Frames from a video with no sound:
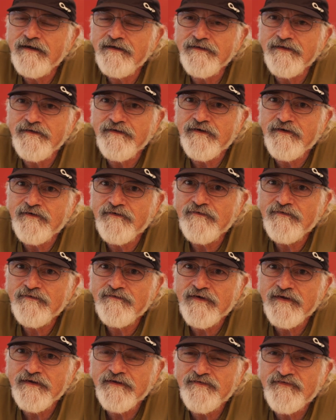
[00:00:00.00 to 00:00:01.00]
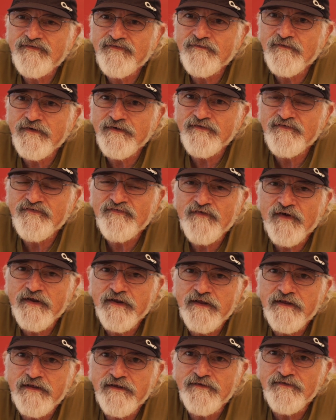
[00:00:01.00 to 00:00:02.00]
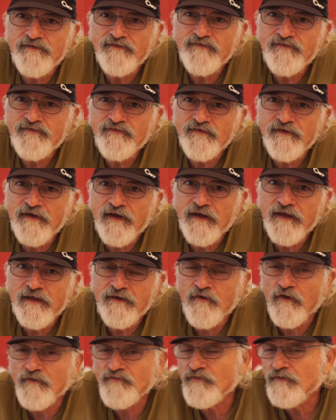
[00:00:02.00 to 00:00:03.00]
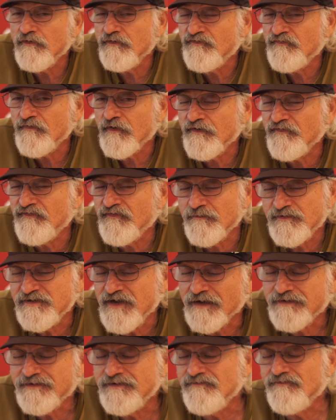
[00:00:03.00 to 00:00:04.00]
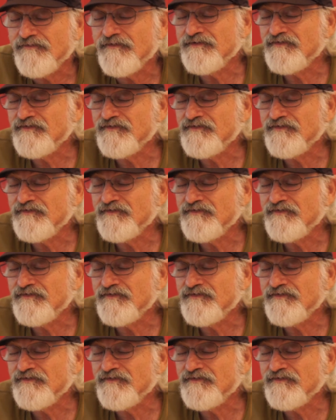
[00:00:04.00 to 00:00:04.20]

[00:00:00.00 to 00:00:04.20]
You know, what is funny is, and also it's very subjective.